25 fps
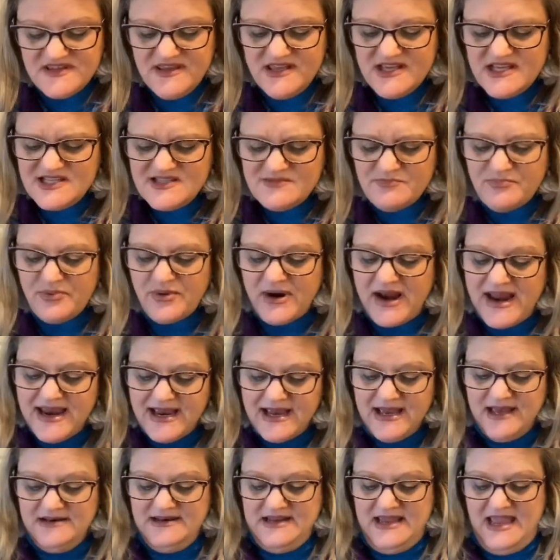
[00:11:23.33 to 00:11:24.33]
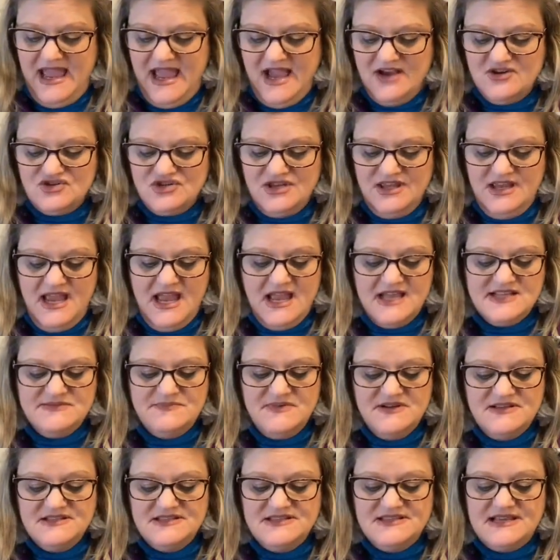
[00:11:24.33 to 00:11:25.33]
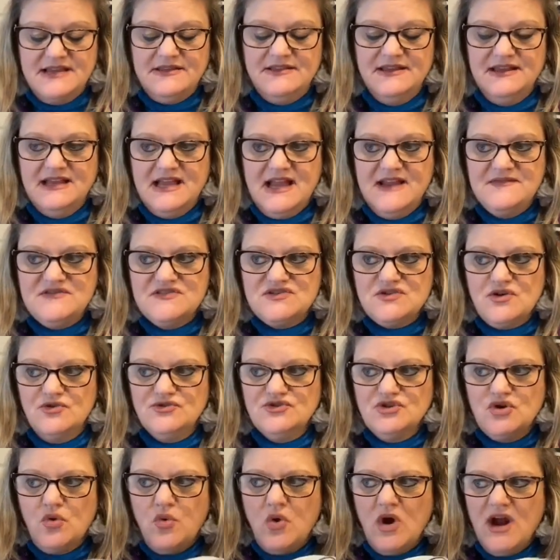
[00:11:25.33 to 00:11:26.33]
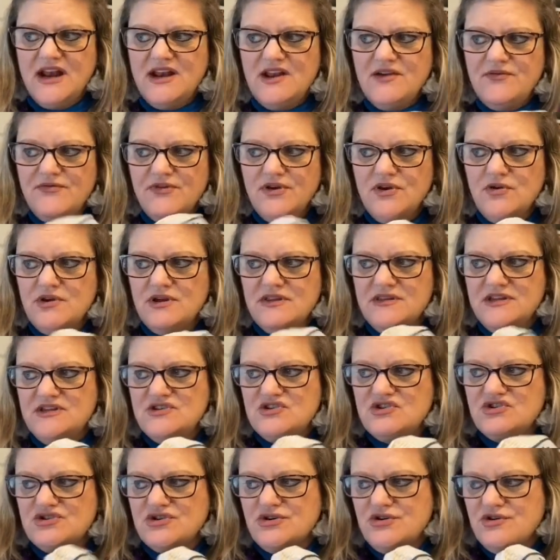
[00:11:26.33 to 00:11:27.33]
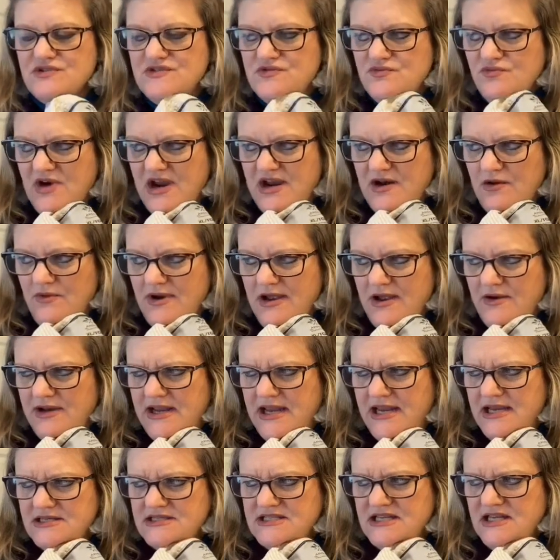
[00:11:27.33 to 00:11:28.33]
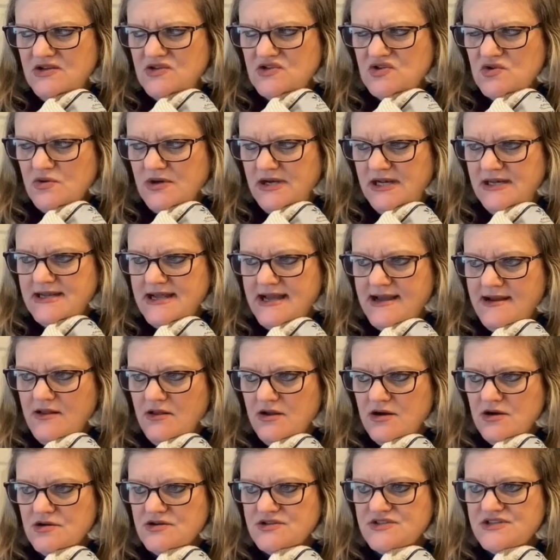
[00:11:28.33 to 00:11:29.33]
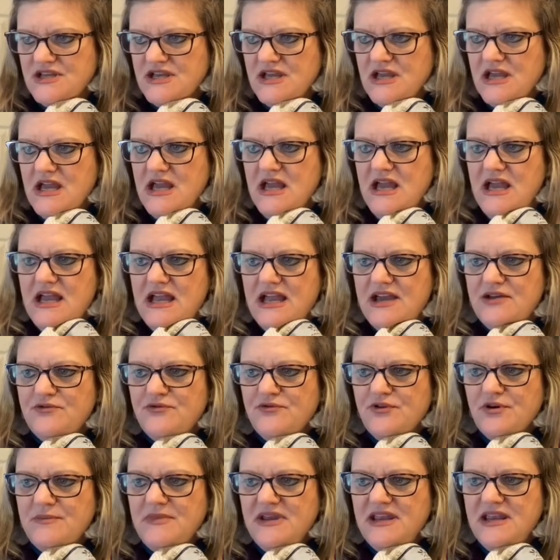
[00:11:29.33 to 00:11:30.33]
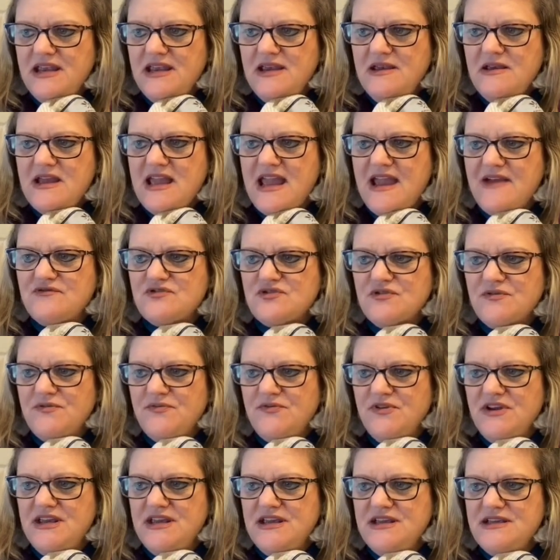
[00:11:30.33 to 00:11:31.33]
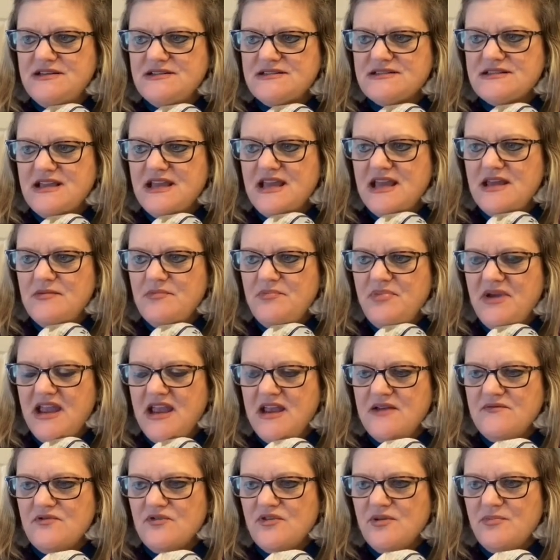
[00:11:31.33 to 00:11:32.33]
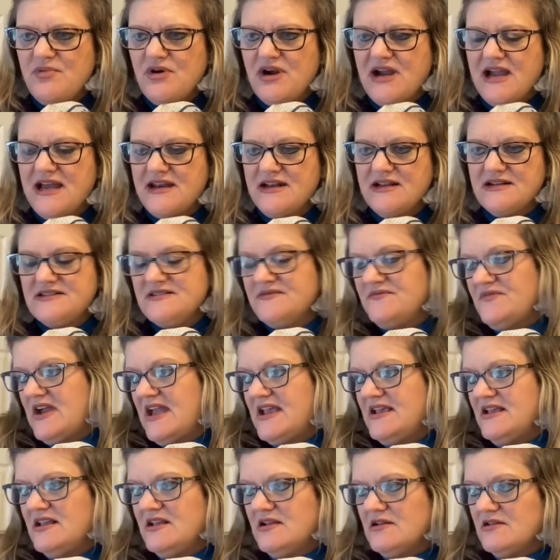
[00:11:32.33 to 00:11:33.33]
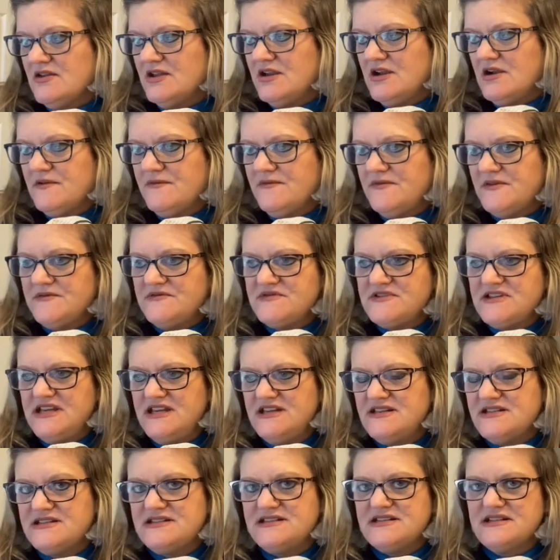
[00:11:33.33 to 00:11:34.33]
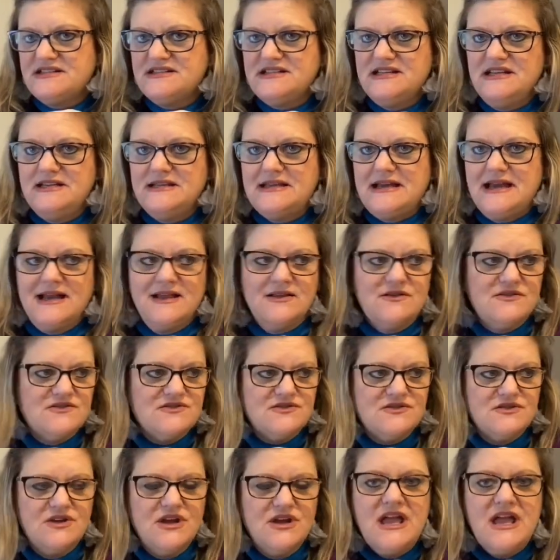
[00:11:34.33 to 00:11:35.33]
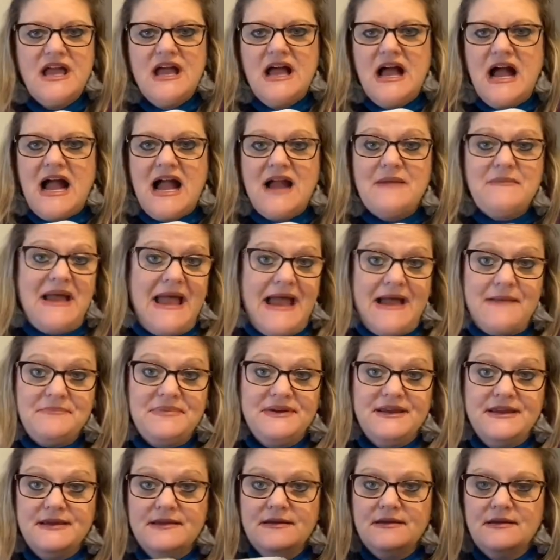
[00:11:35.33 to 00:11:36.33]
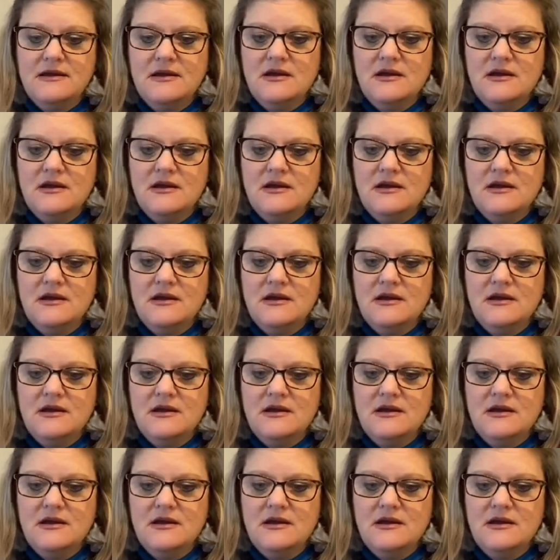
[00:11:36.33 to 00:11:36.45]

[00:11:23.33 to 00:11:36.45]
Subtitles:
This brand actually has been selling. I've sold quite a few of these shirts, right around $18, $20. And for me, after fees and paying for the product, if I can clear $15 to $16, I'm happy.